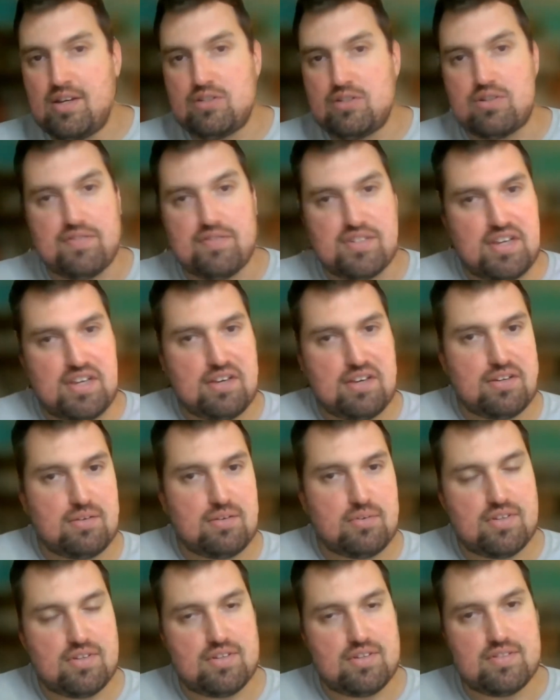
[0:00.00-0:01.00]
So you have a
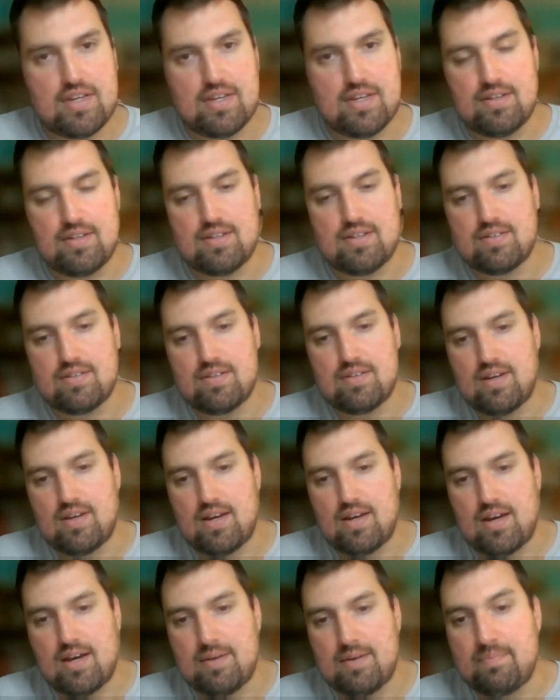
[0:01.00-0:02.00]
salient within a salient.
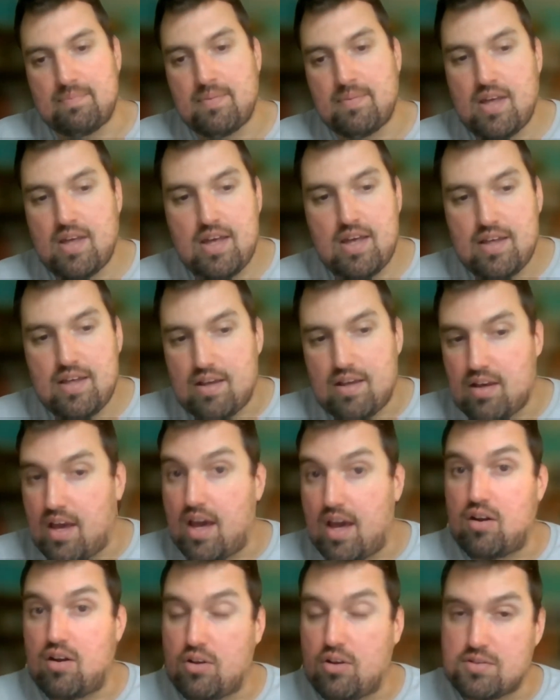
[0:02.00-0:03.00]

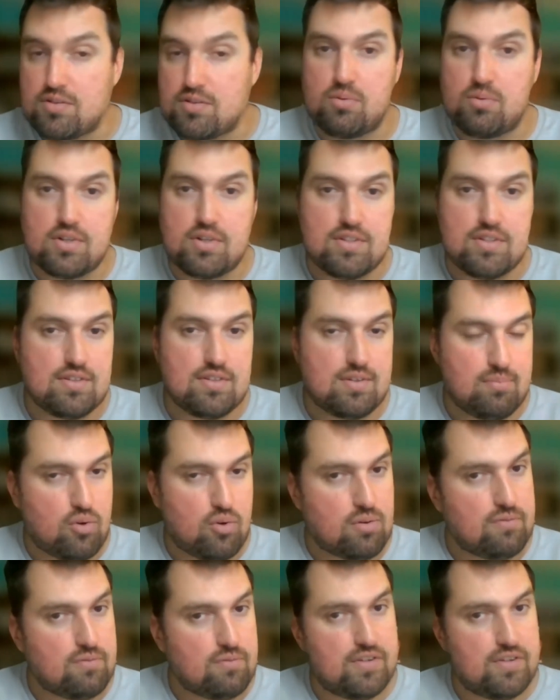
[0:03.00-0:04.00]
And also what is an
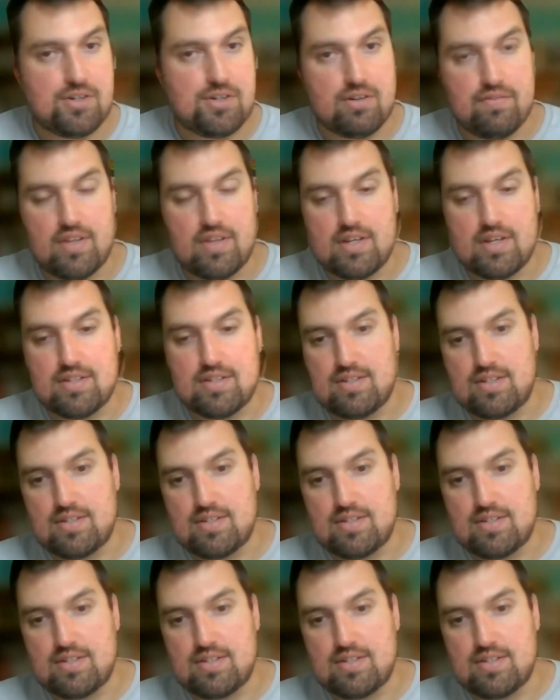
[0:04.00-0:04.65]
important feature of this